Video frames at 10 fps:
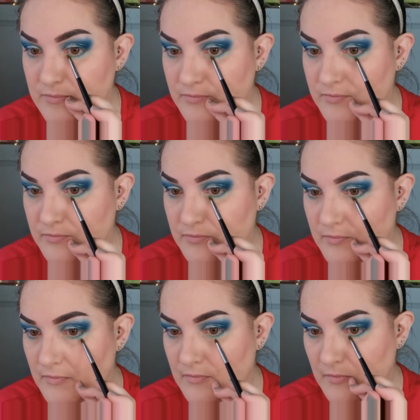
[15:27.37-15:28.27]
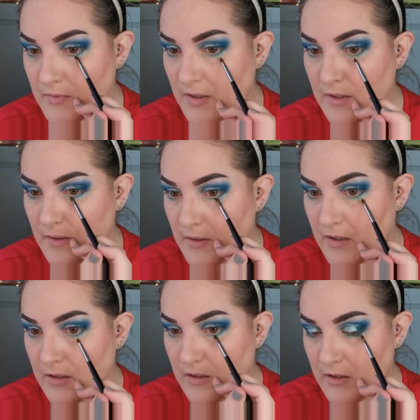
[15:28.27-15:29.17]

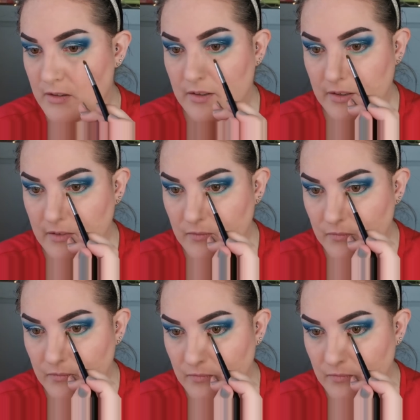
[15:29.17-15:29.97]
(no one is talking)